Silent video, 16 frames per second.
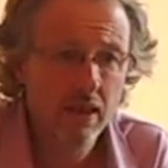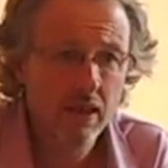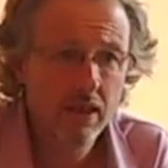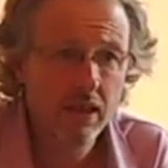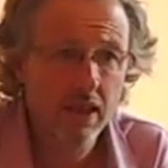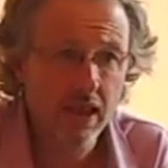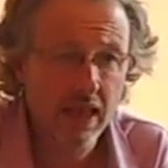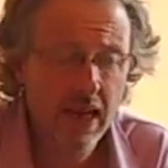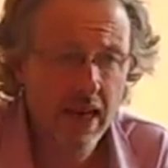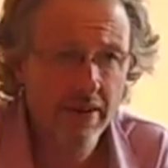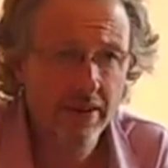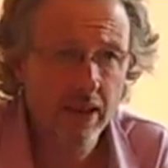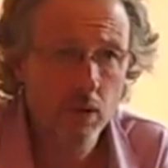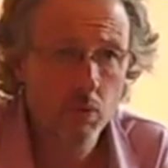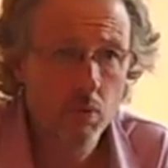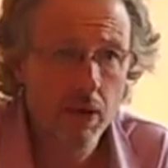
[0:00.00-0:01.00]
You're
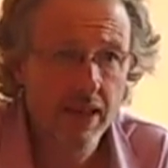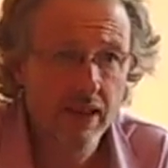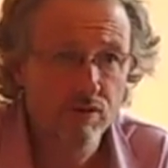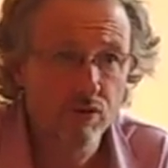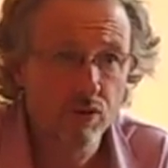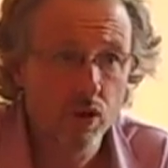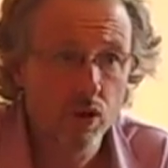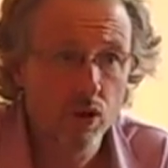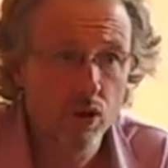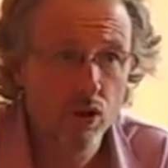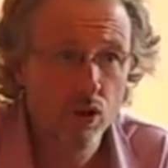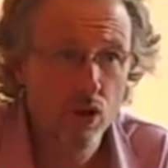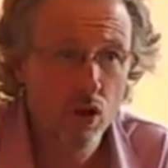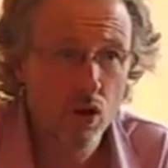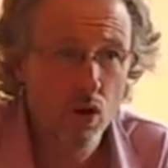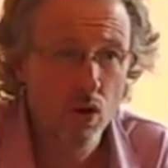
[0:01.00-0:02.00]
carrying a weight for a
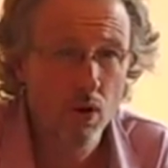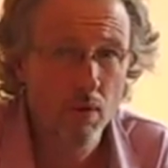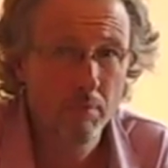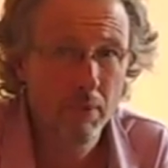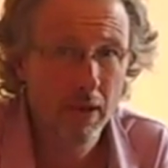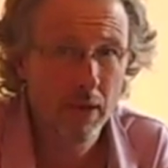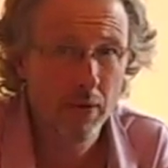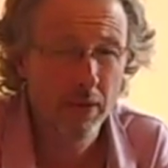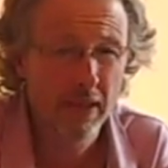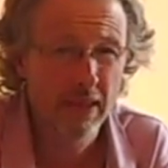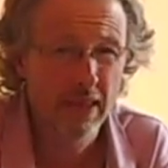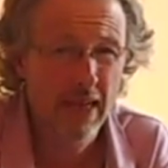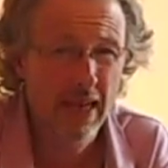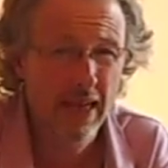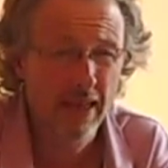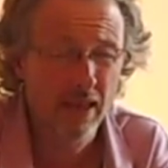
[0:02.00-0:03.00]
long period
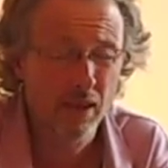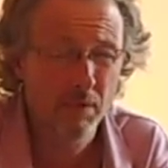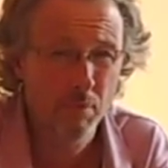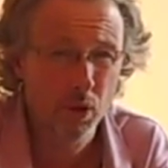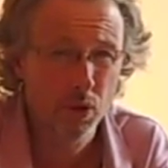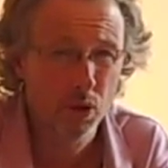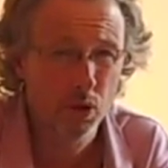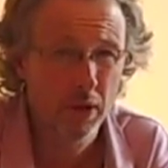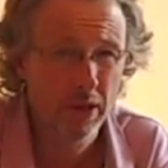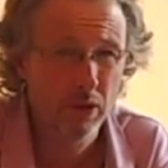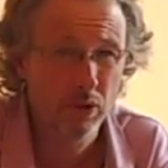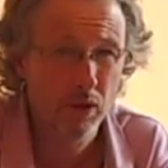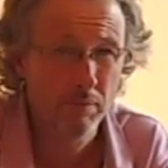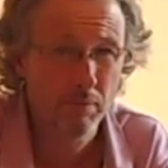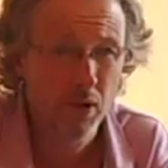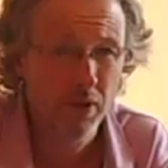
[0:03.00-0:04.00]
and it can put a strain on
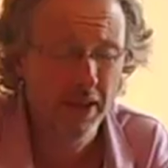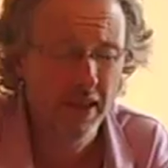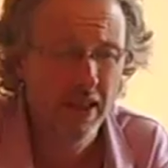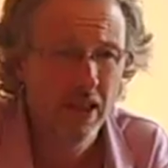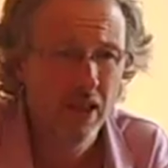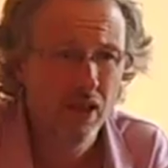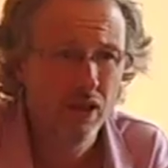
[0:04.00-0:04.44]
your body.